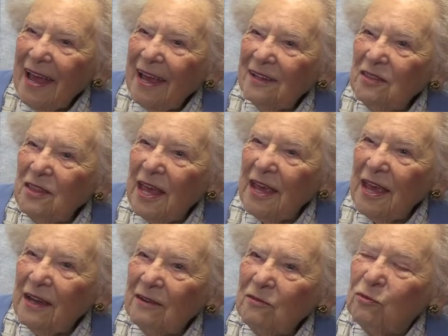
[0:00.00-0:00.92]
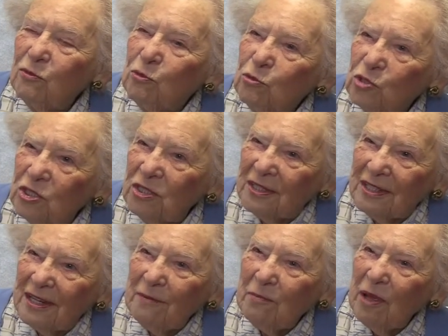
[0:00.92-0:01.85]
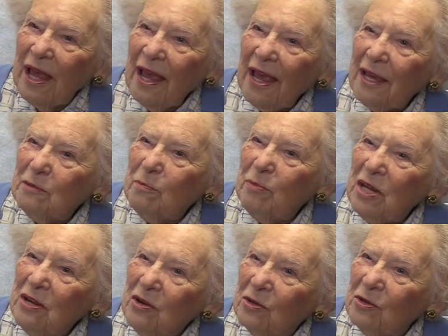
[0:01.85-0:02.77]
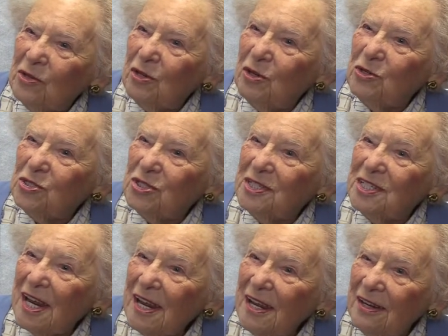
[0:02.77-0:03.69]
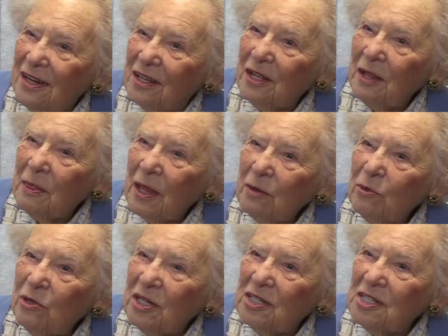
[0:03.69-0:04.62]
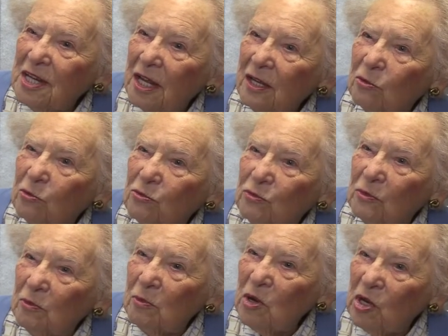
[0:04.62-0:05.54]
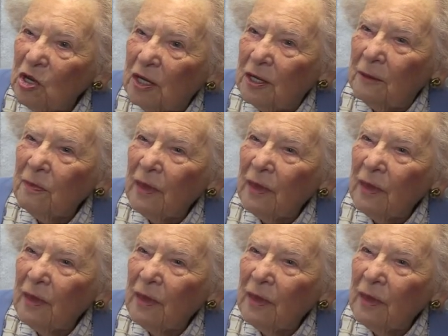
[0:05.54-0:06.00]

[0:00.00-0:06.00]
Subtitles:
And they, unfortunately, had been on the Lusitania when it sank off of America.